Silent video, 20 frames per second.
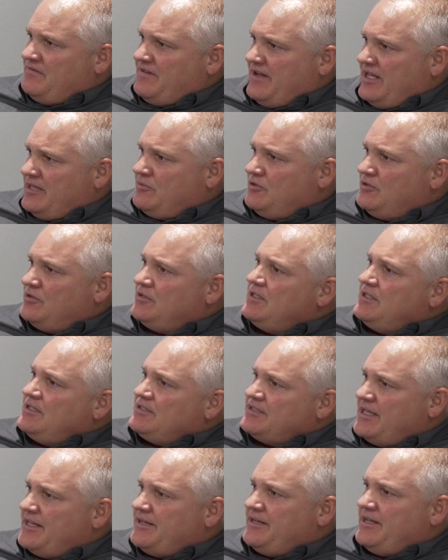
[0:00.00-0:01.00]
available
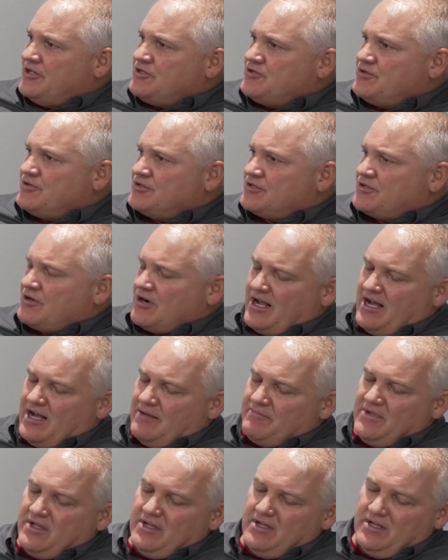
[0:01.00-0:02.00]
for that next year's
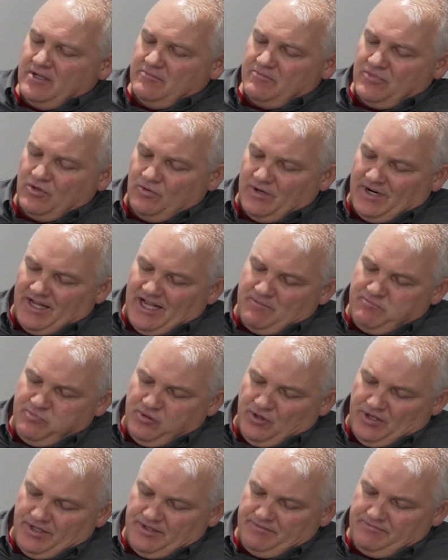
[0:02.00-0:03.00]
crop. But when I
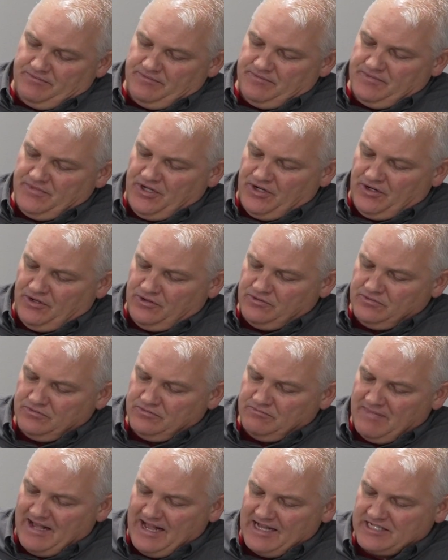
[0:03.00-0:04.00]
put,
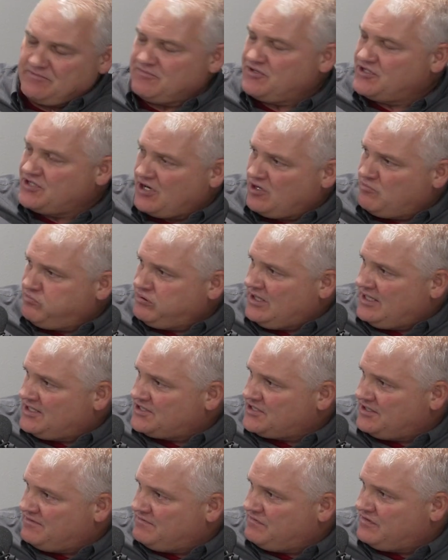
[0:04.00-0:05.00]
Maximum Star
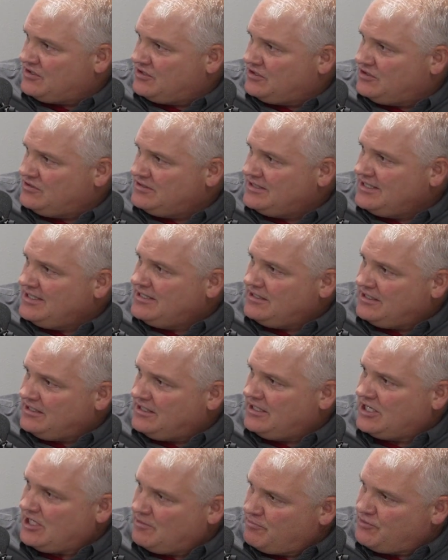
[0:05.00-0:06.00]
Plus in-furrow,
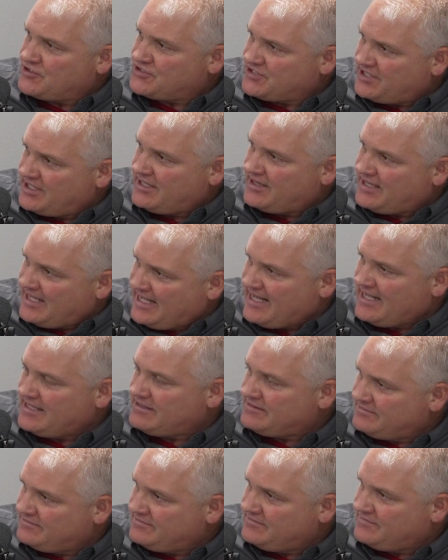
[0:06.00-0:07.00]
100% of that
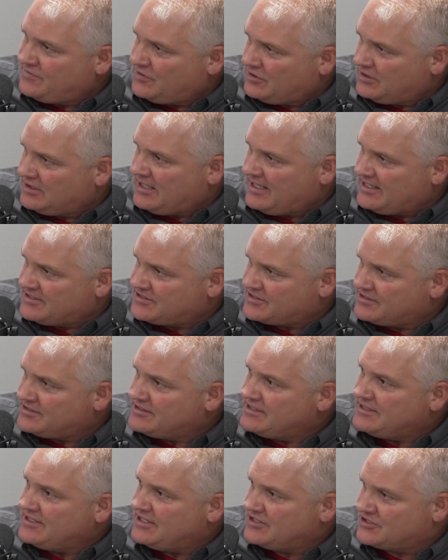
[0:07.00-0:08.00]
fertilizer
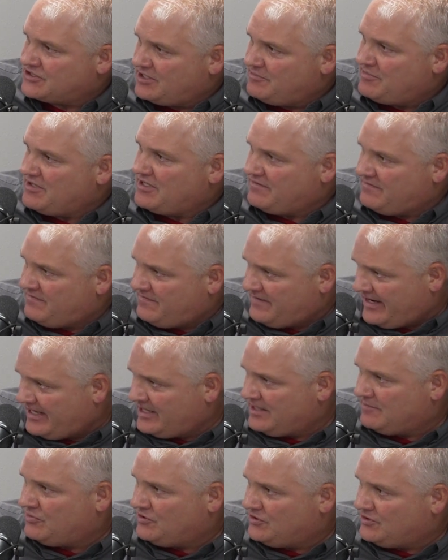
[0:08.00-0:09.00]
is going to be
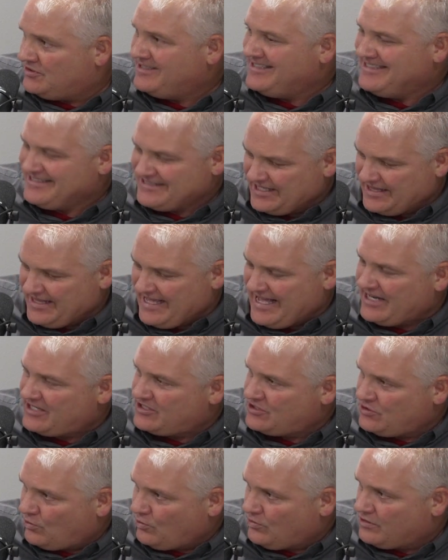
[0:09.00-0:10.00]
available to
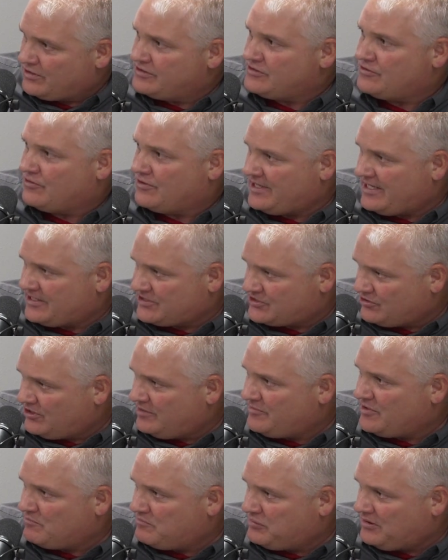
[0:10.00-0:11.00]
that corn or that
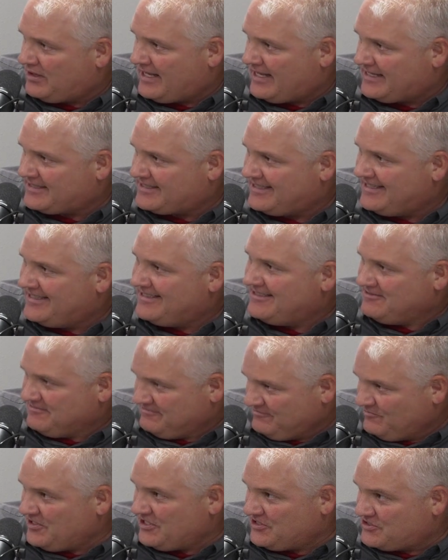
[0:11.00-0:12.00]
soybean plant
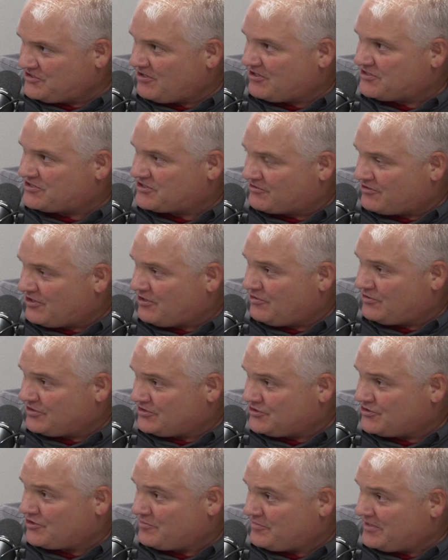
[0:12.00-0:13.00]
when it starts to grow
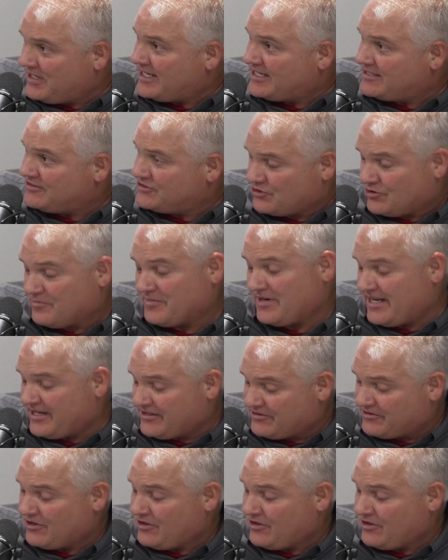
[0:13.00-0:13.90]
and germinate and